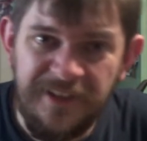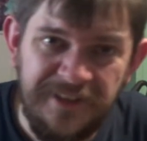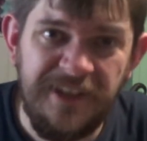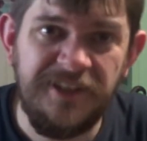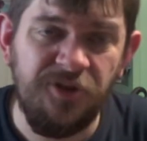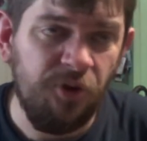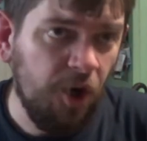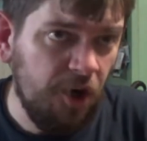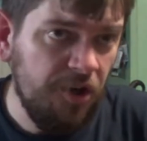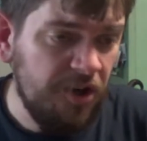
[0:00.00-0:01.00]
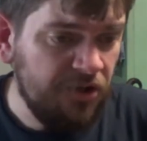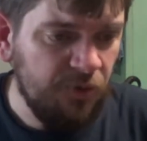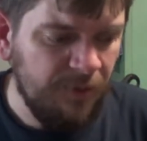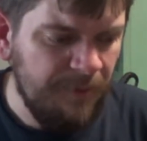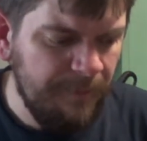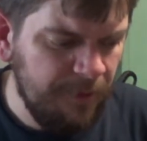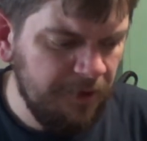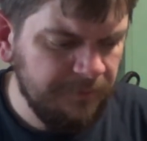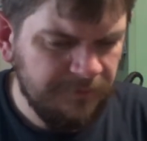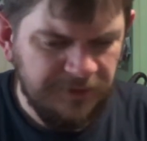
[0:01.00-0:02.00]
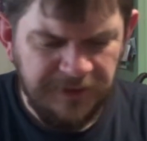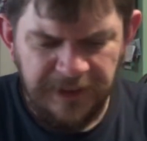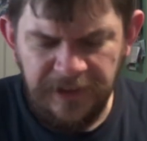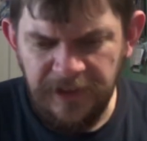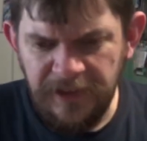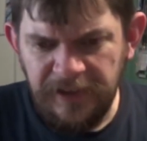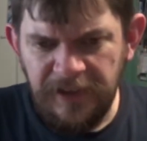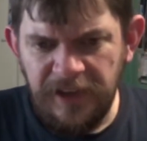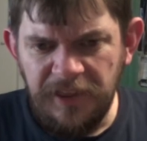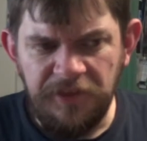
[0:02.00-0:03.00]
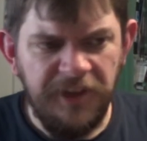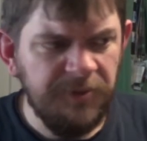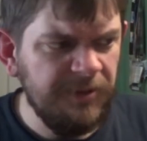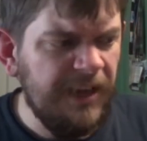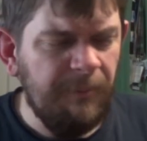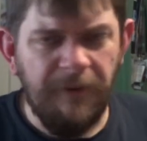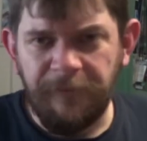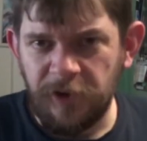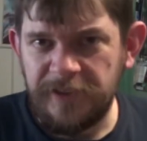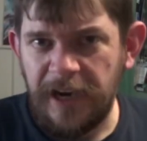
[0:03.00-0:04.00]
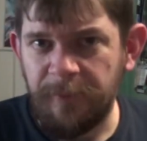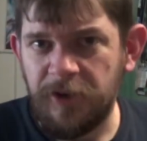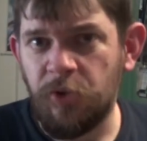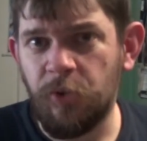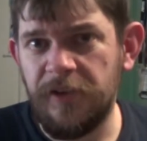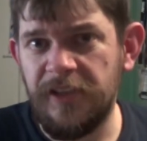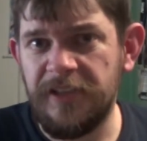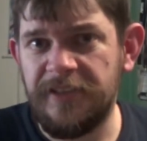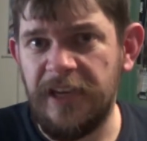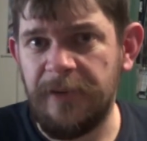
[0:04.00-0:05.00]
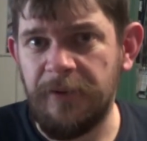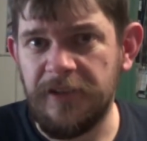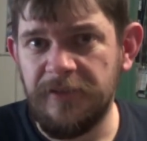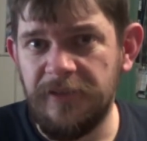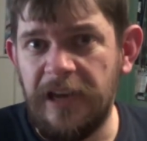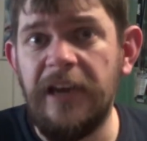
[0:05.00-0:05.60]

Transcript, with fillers: this is to learn and to remember, this was not my first time recording this segment.